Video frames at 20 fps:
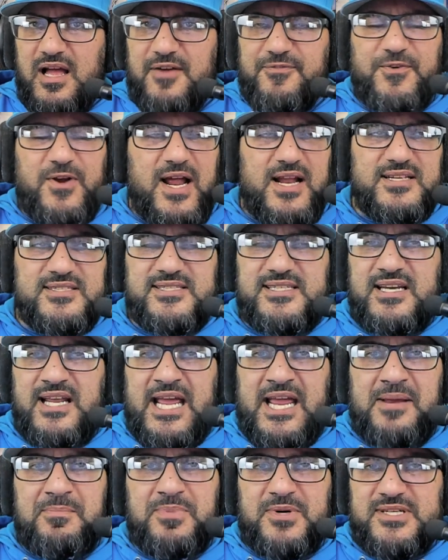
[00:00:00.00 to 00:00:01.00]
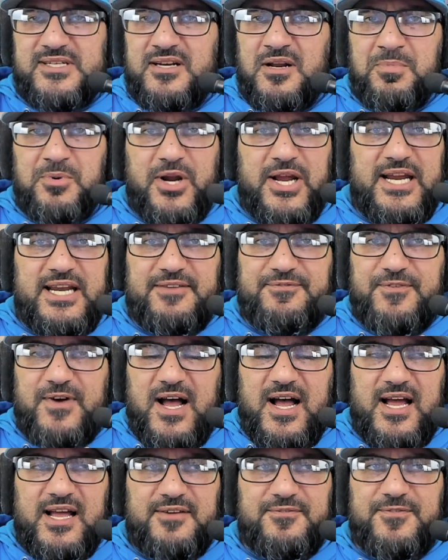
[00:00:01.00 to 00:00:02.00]
forgot his name, but number
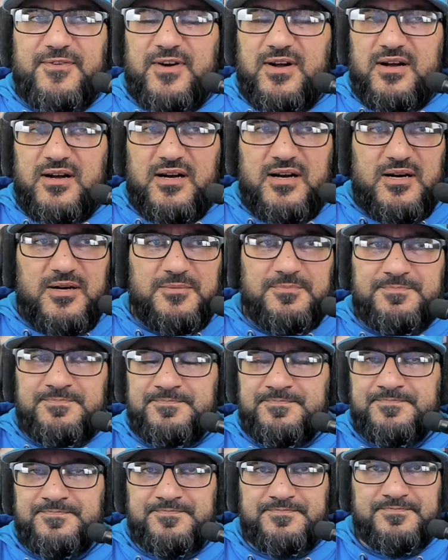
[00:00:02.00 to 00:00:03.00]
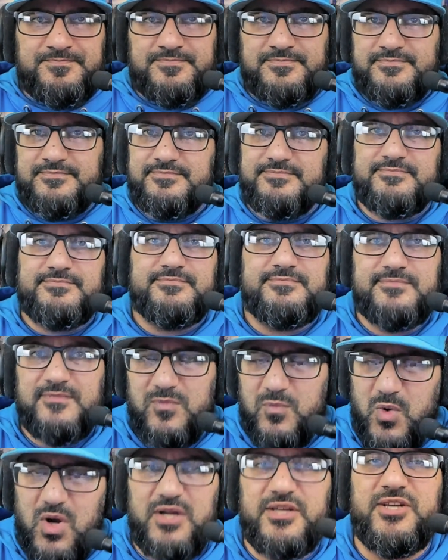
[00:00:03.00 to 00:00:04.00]
85. Well,
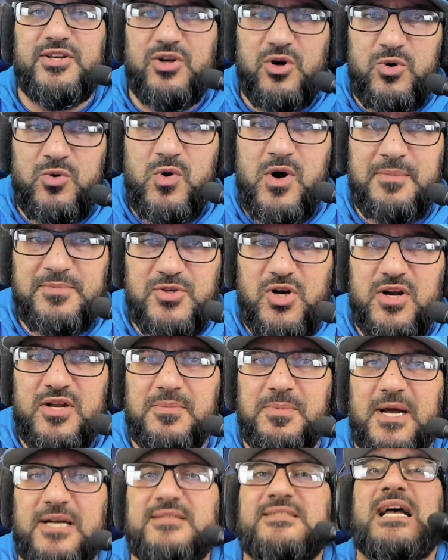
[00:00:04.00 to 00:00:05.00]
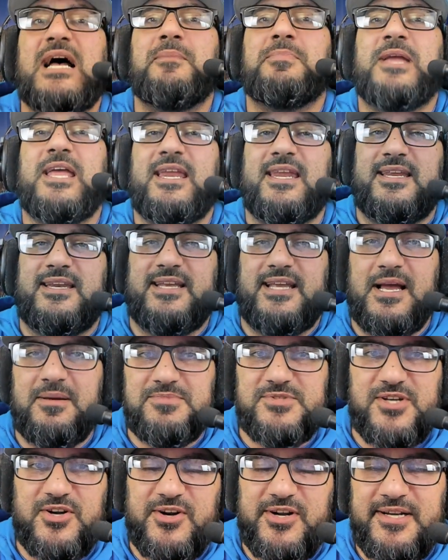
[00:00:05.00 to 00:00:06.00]
you know who I'm talking about. Tom Kennedy.
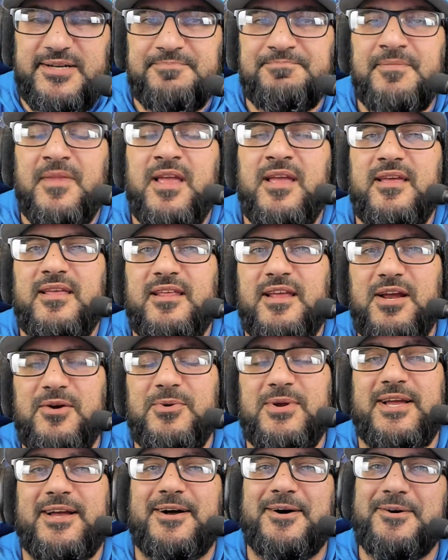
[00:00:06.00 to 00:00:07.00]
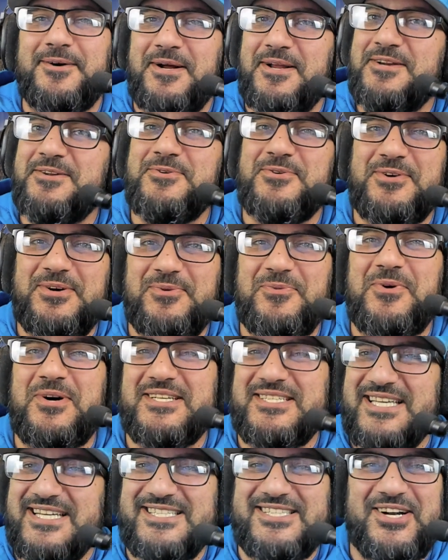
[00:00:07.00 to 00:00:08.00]
I'm sorry. There we go. I knew it
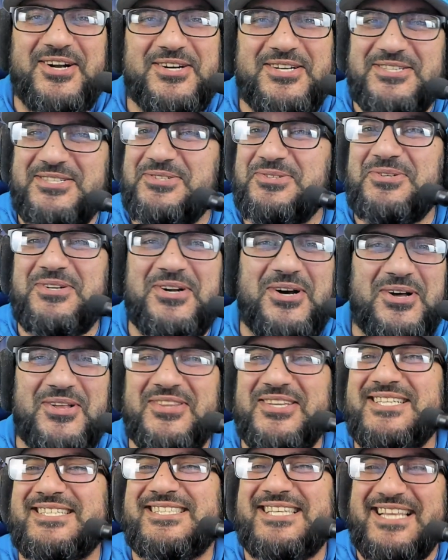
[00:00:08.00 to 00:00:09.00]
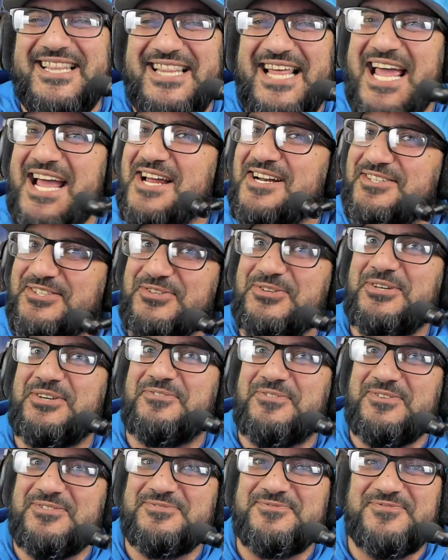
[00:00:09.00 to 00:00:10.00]
once I started doing all this and that during
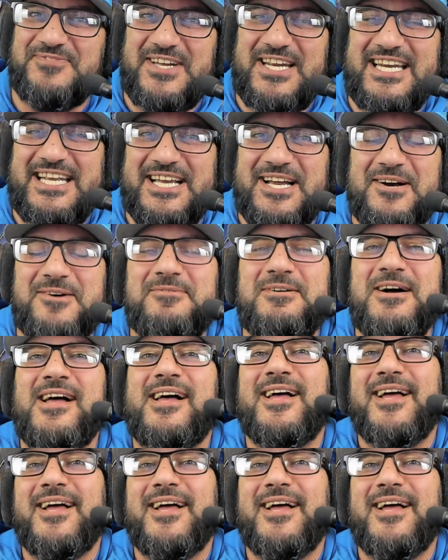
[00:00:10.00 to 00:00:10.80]
a video,